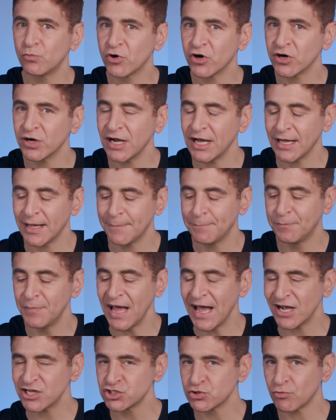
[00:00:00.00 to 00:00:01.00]
where uh,
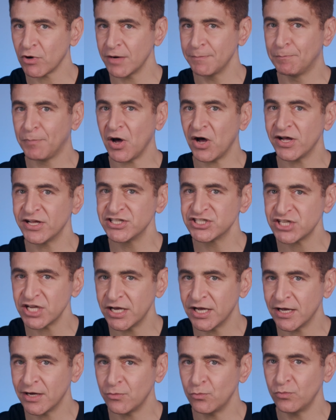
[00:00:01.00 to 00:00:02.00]
Axelrod bonds
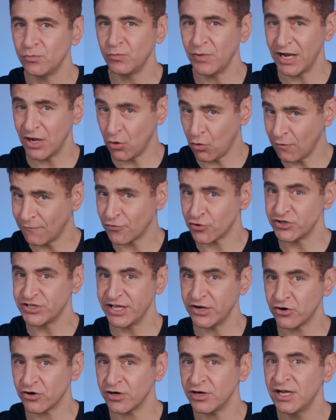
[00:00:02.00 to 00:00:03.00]
uh, over
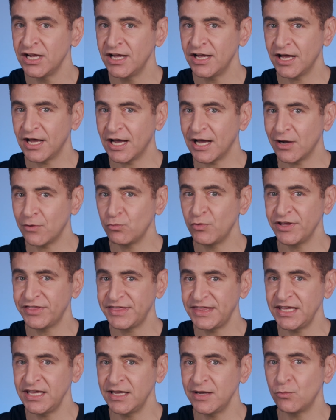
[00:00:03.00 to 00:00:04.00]
dinner uh,
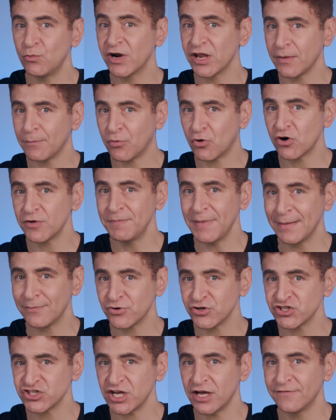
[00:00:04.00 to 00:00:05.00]
with the one of the board
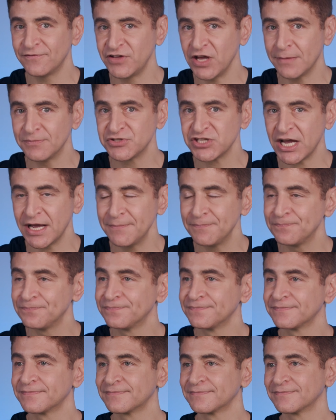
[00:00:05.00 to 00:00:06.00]
members of Yum Time.
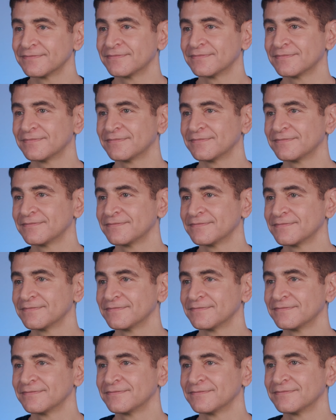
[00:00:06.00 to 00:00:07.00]
When
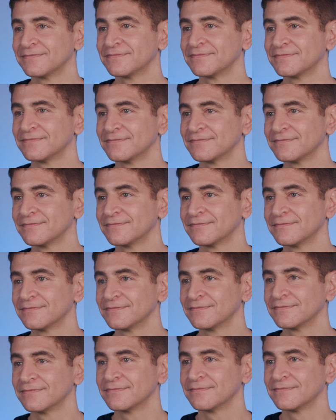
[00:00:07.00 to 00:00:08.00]
I was 11 years old
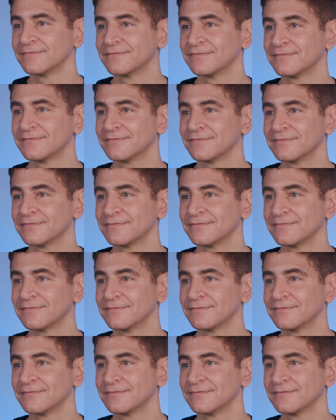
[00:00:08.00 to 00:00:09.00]
till I was 14, I was a
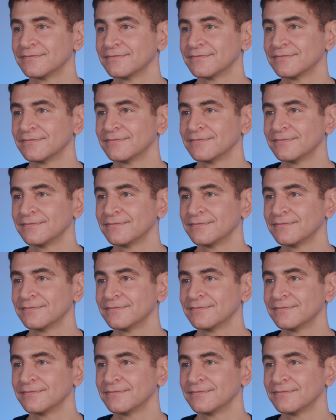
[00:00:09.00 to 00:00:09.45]
paper boy.